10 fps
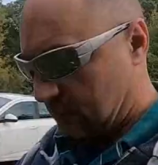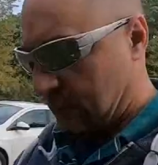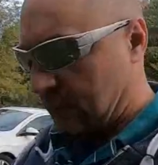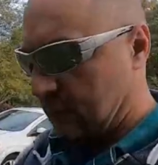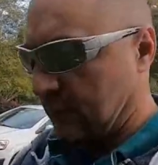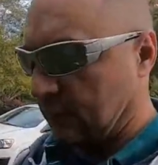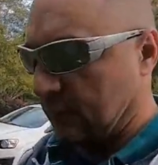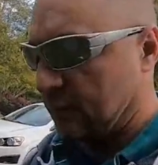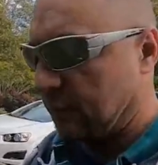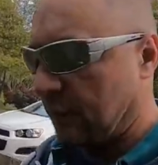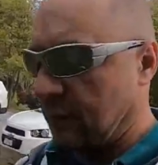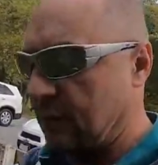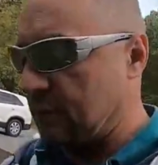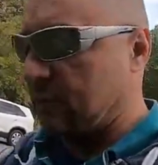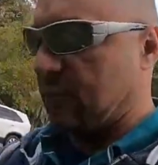head down this way. I
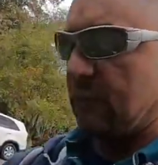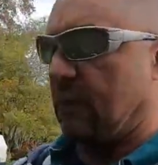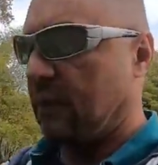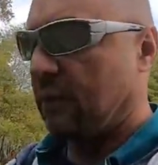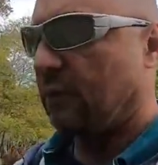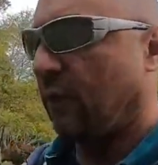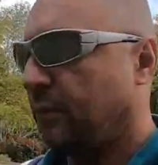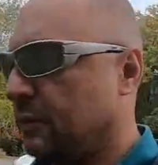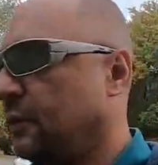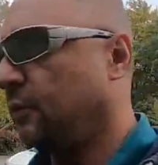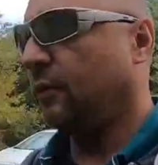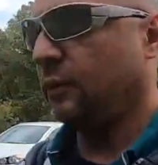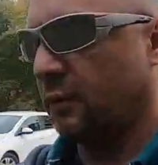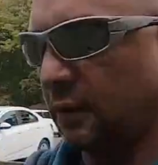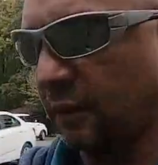had some topics I
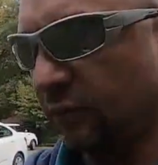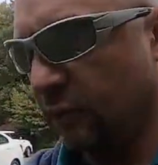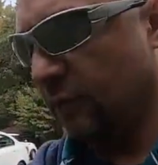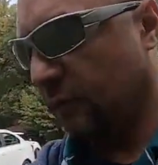wanted to cover